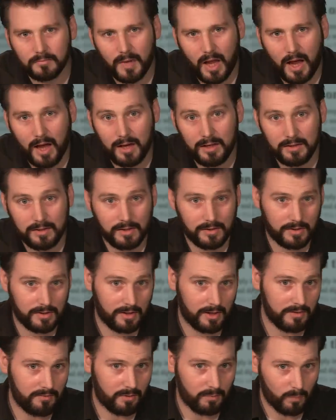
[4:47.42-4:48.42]
And
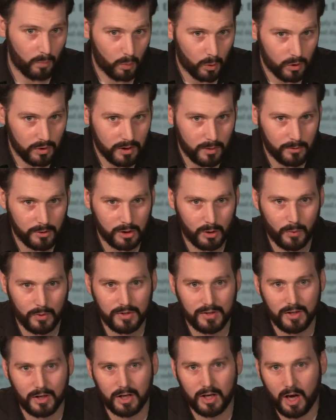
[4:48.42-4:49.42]
aside from war, there was always
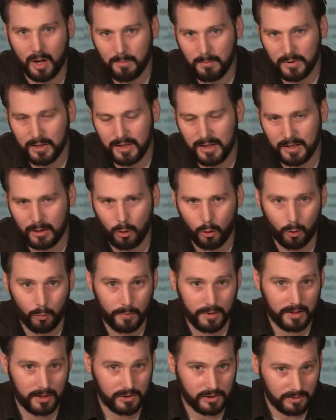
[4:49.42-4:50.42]
an accompanying,
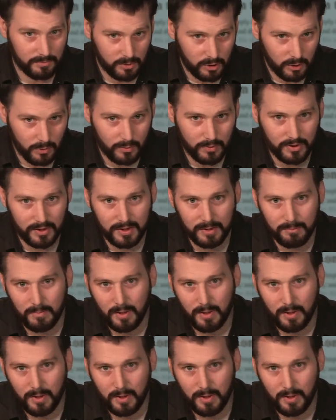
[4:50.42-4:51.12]
albeit subdued, theme,